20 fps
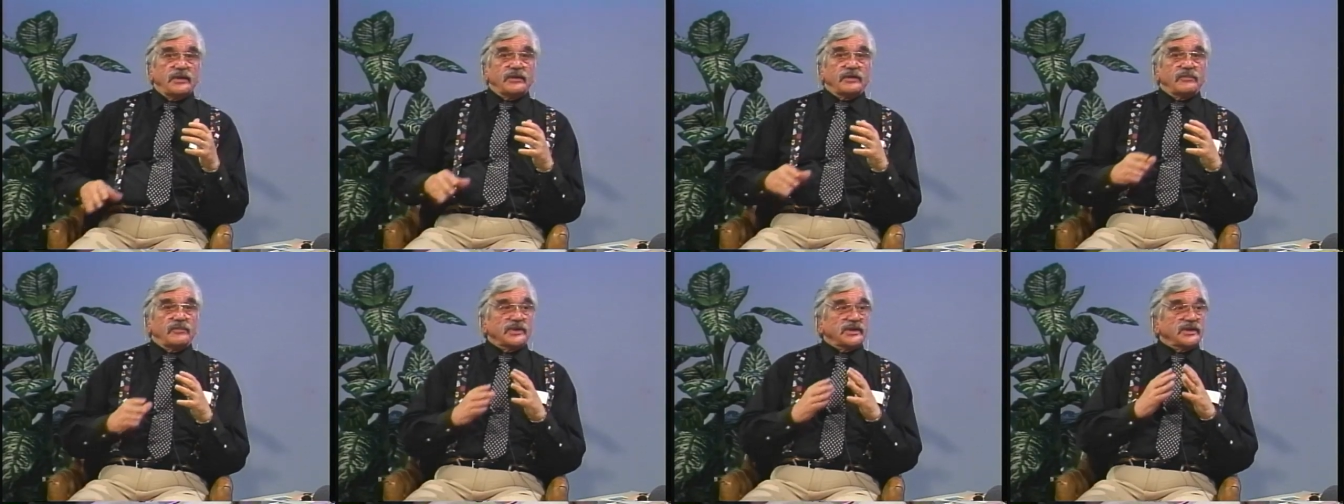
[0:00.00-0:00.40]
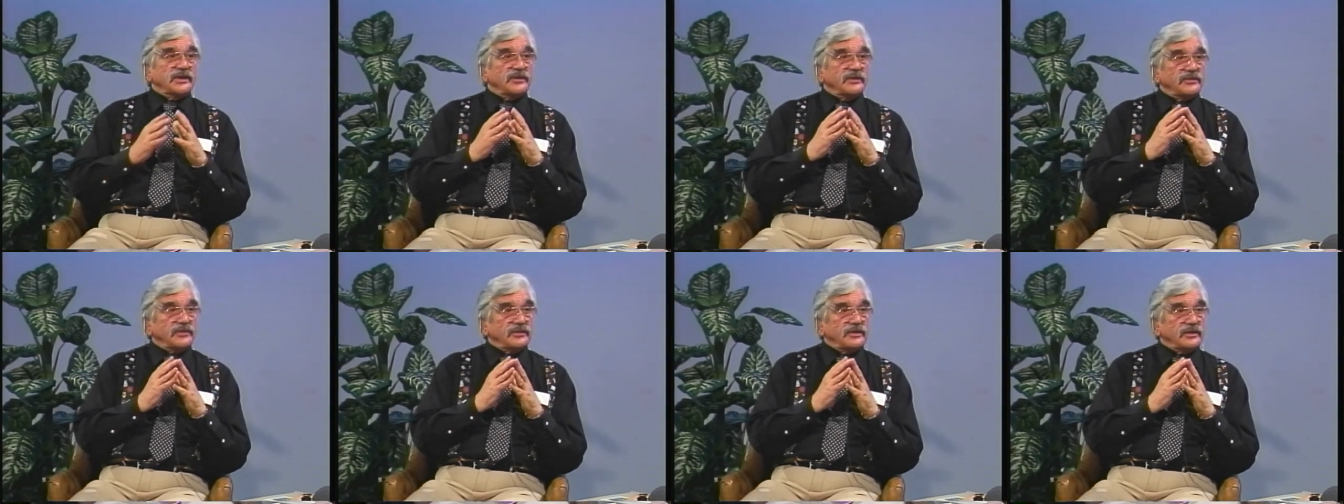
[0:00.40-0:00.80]
But
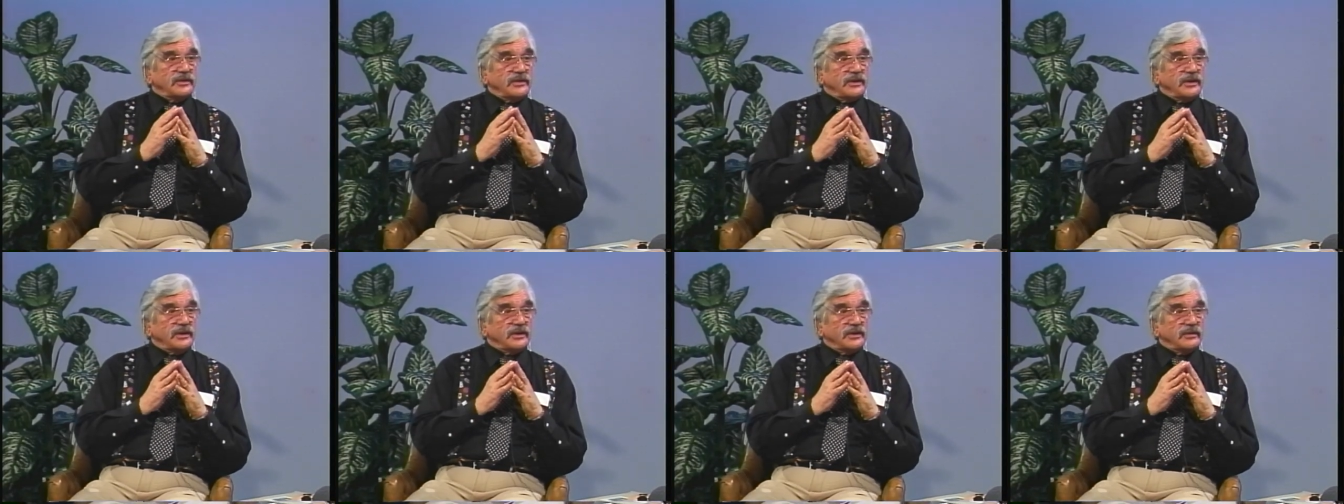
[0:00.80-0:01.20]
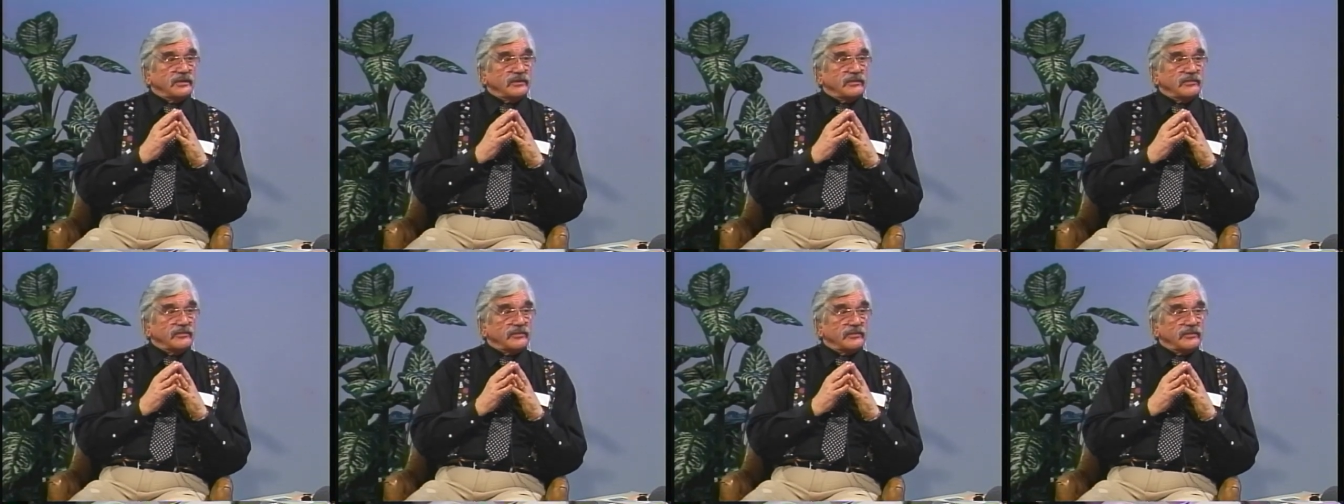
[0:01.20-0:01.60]

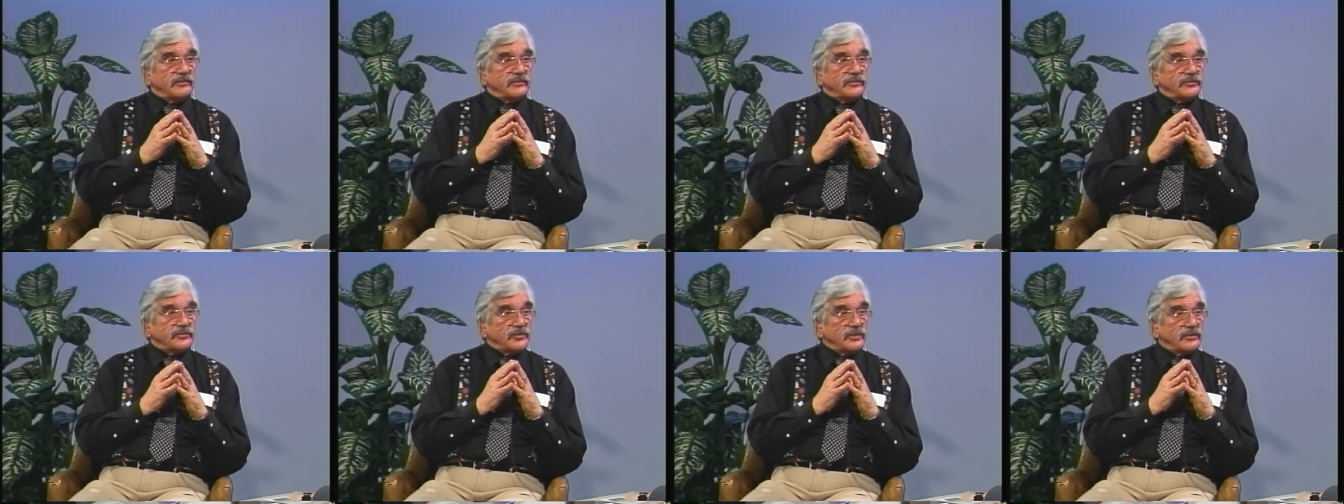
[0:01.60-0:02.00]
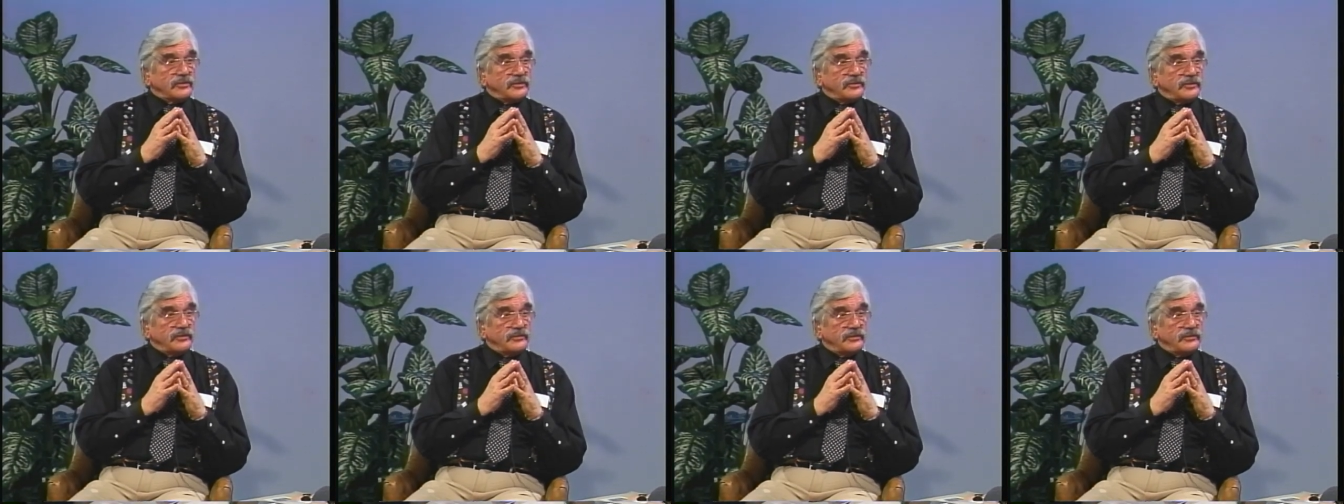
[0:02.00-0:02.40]
the
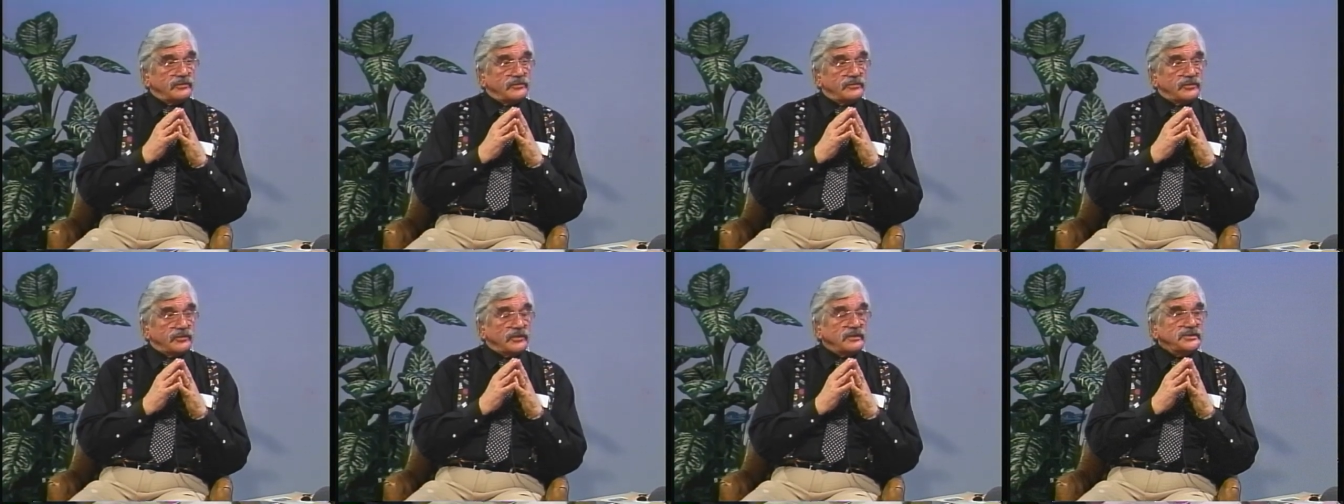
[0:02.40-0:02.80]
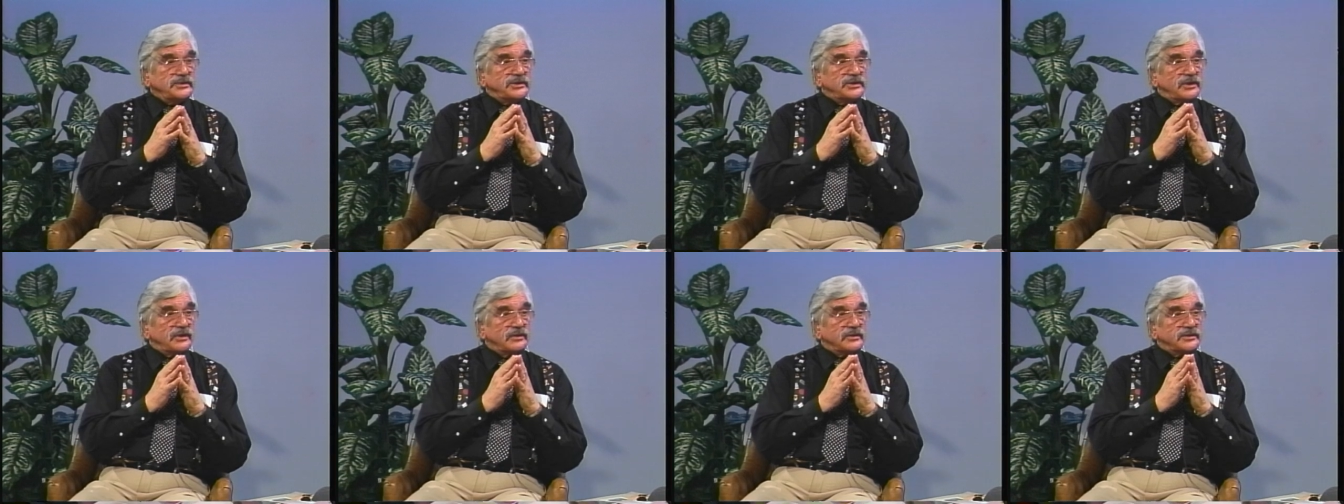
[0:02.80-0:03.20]
Trojan
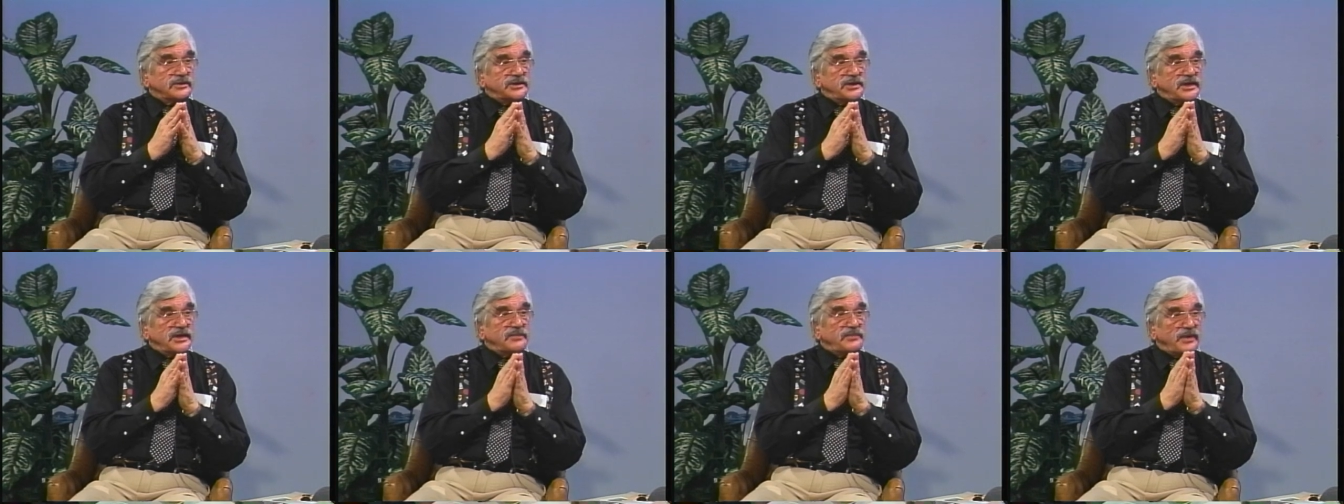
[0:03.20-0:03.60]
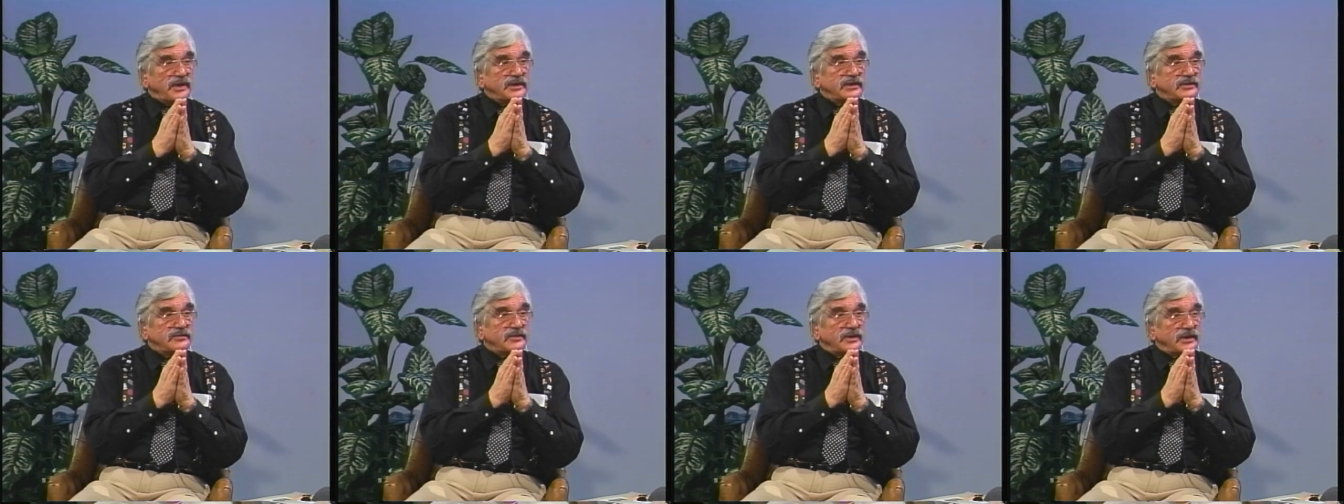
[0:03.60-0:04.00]
horse did
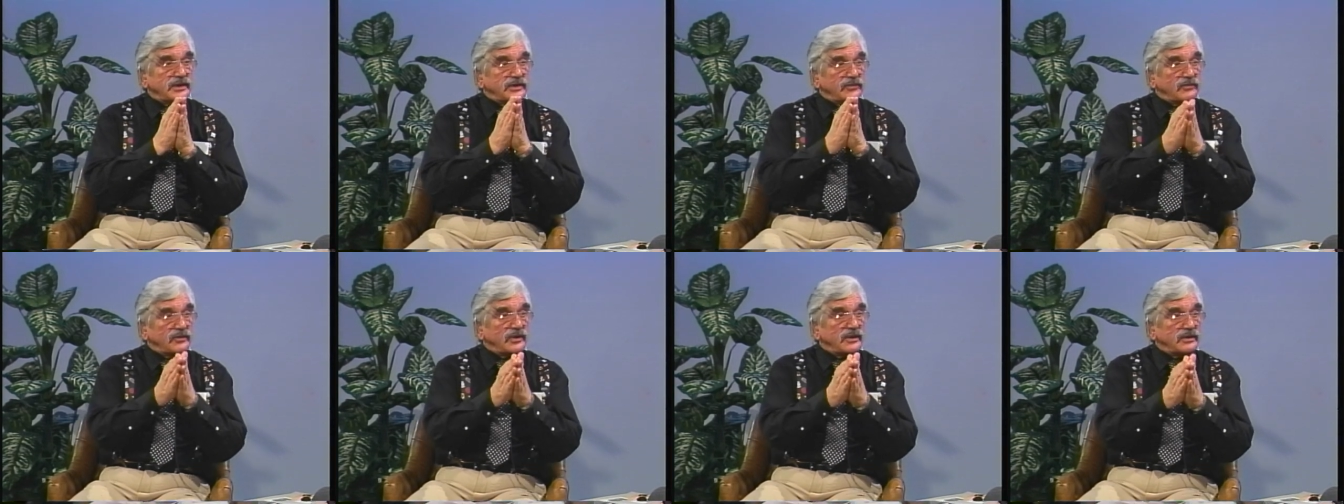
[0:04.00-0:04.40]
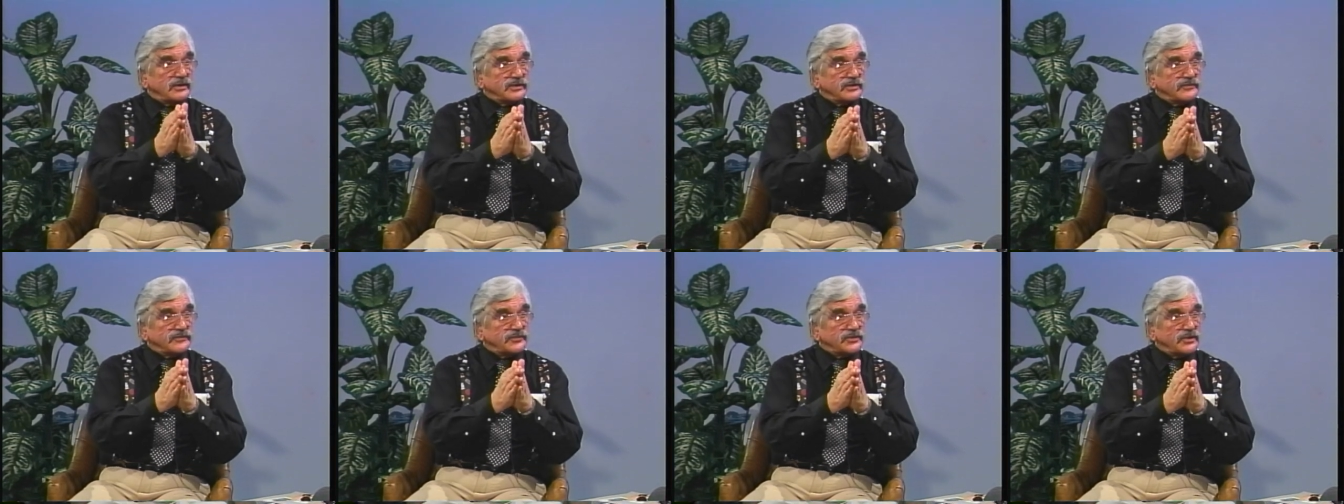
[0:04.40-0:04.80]
penetrate the walls
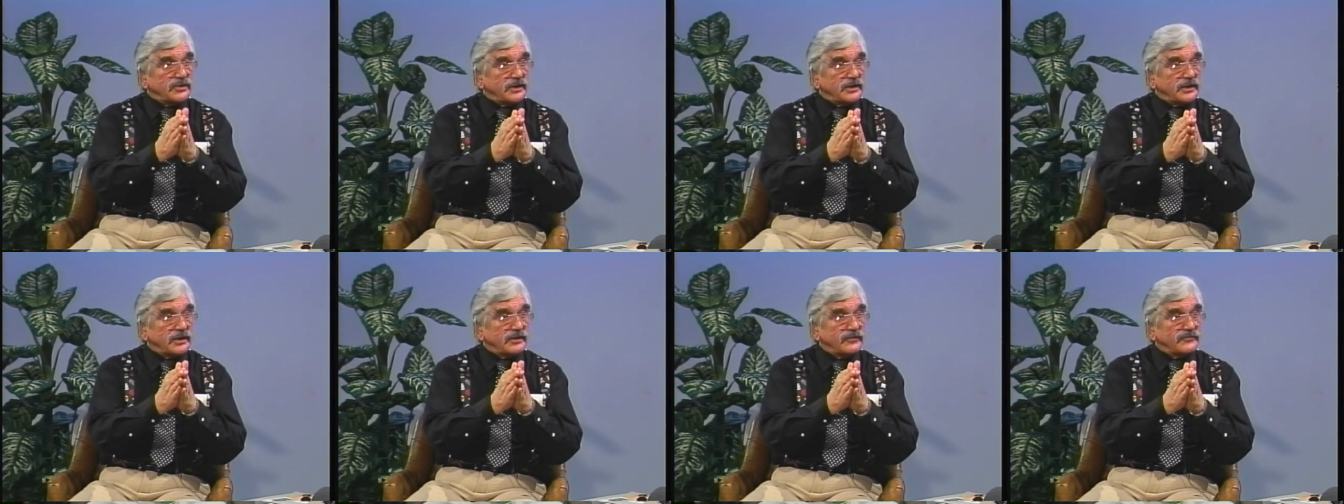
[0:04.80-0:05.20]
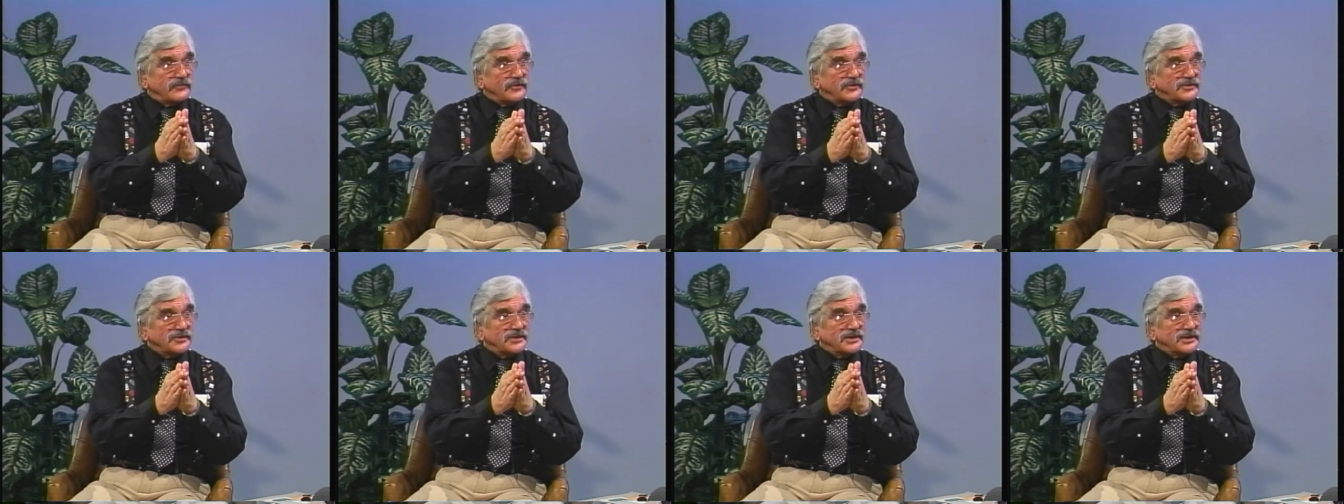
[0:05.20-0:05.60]
of Troy.
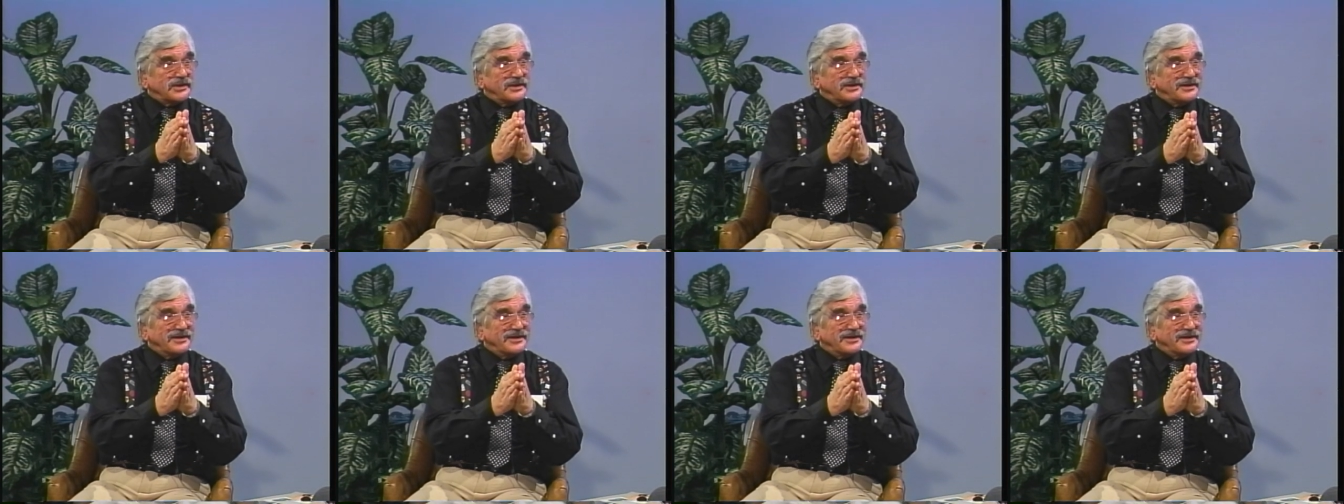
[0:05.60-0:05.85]
Unfortunately,